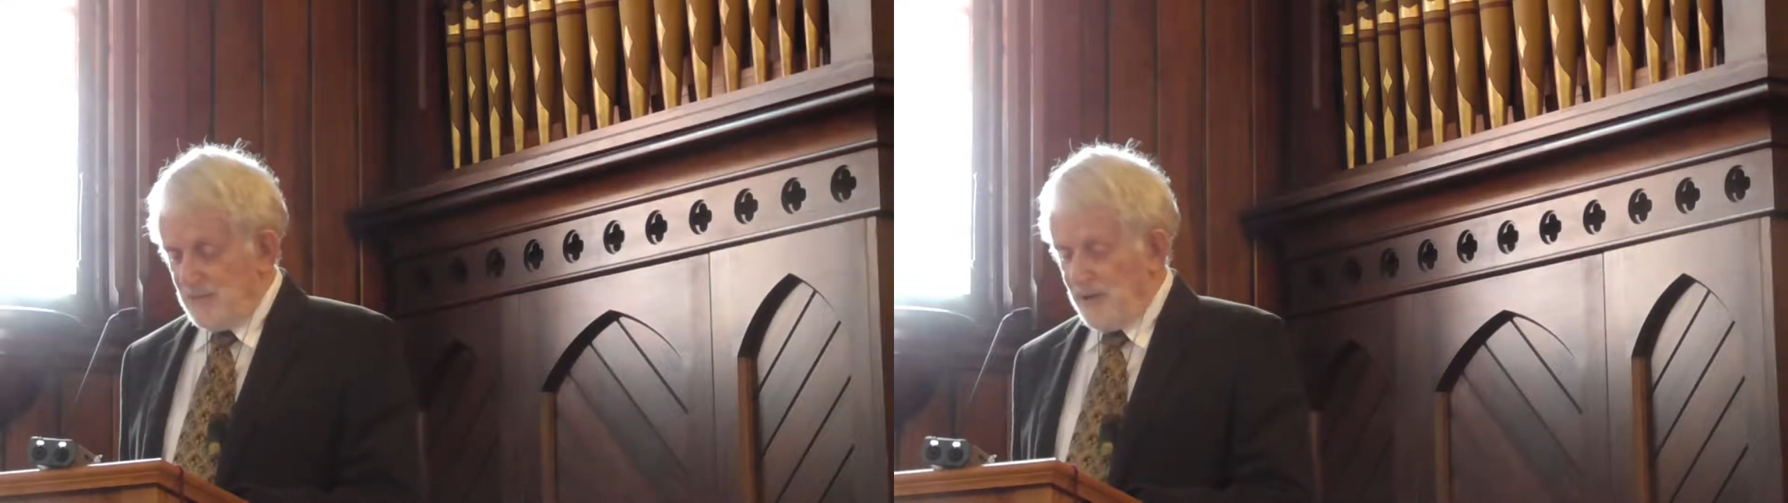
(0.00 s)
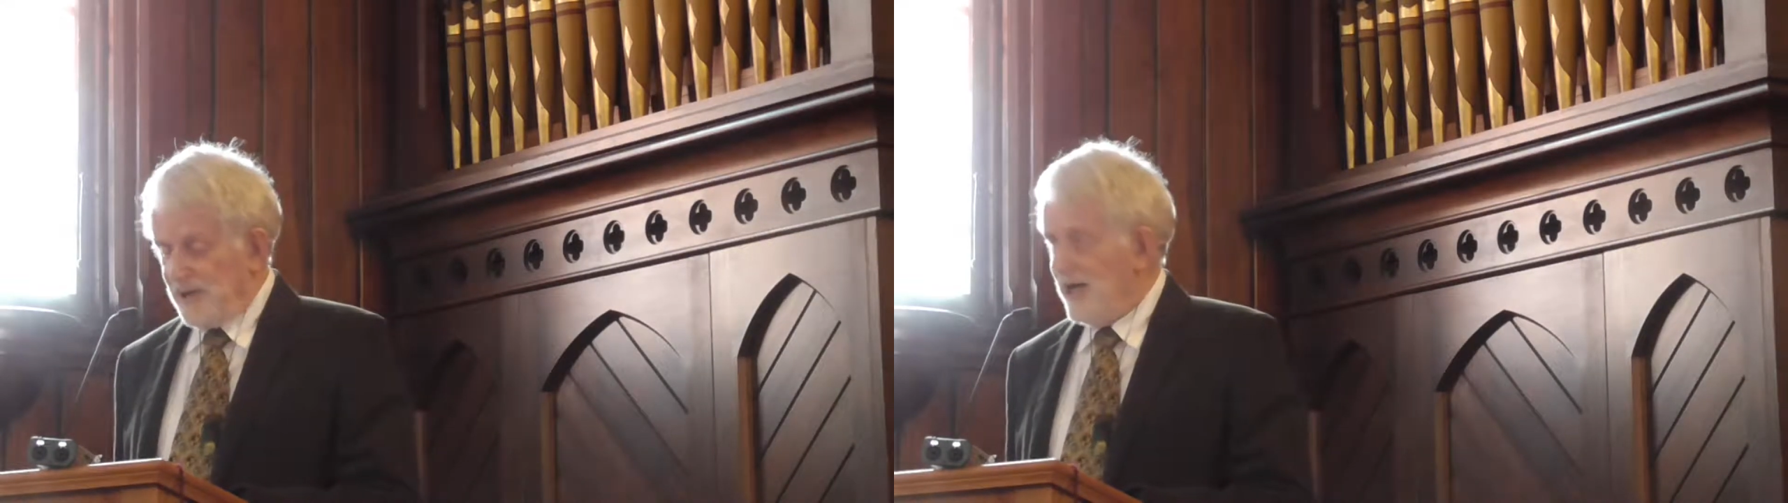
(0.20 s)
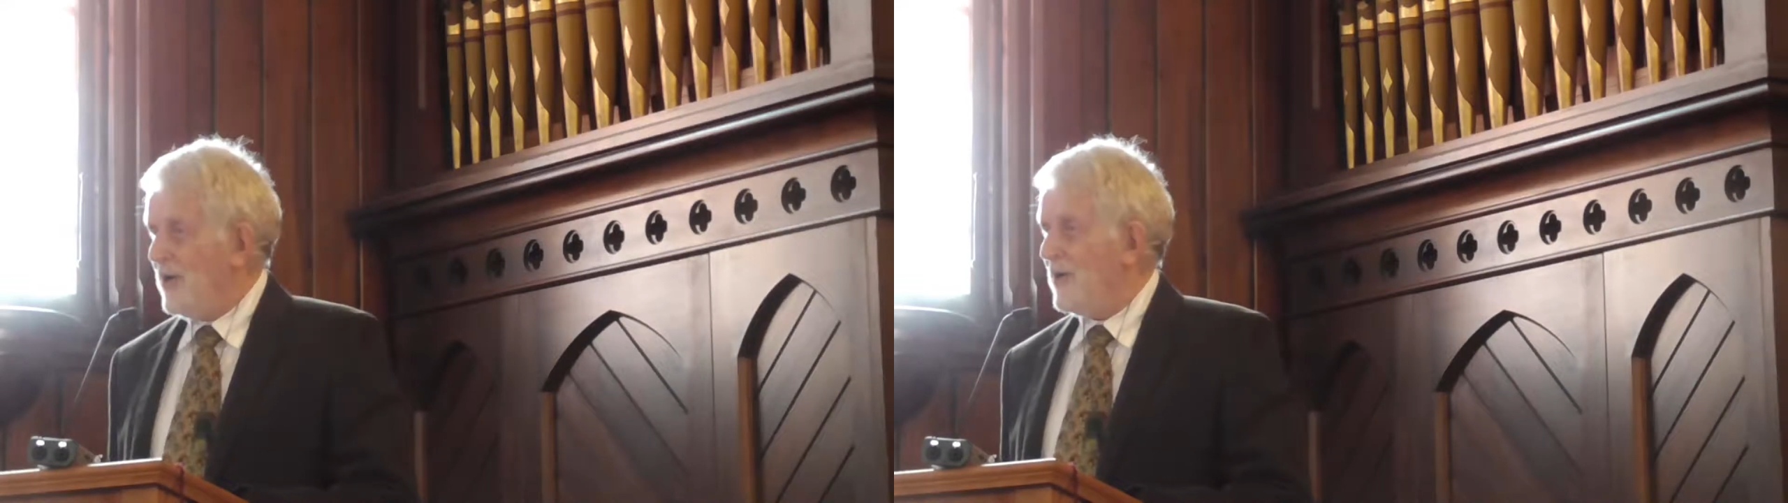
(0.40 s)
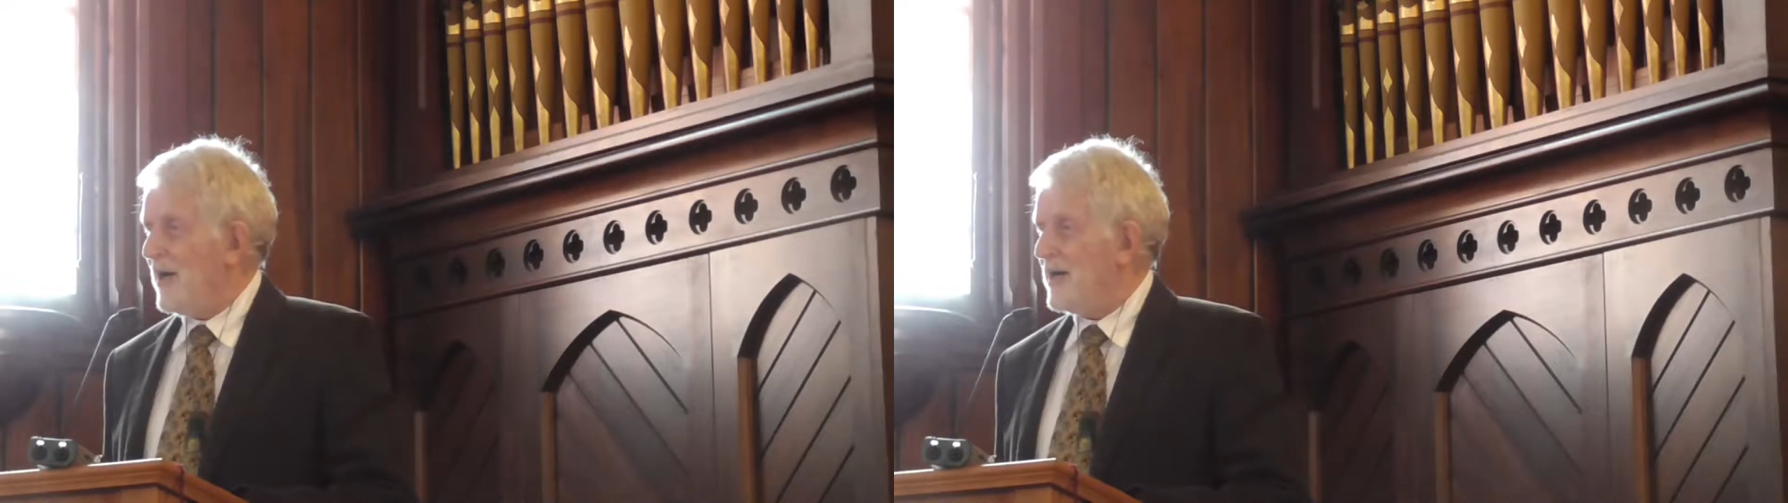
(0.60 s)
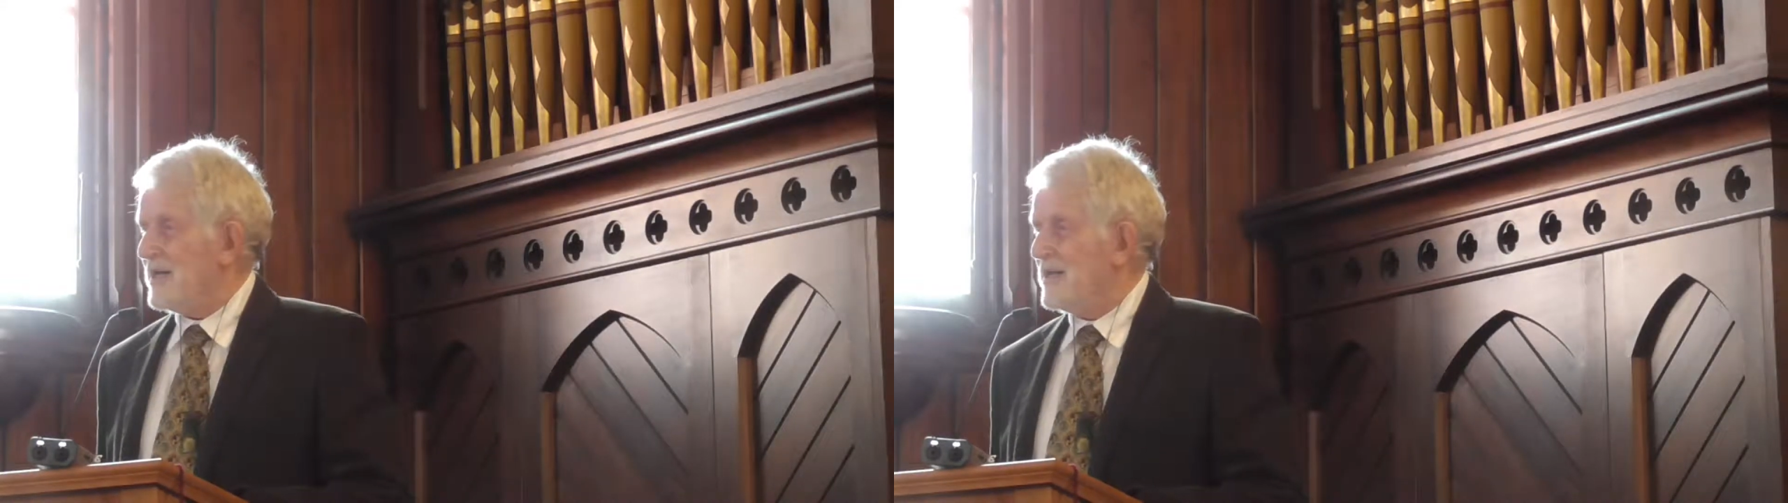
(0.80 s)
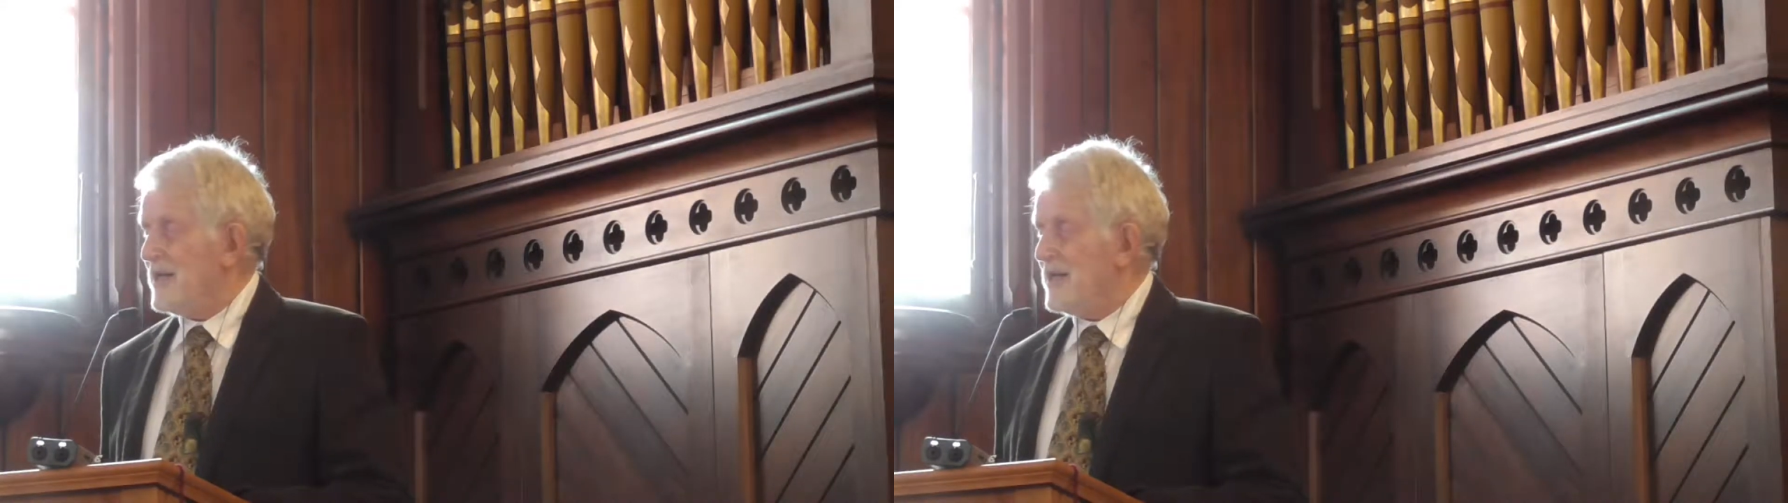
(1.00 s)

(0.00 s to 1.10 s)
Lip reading: by now I had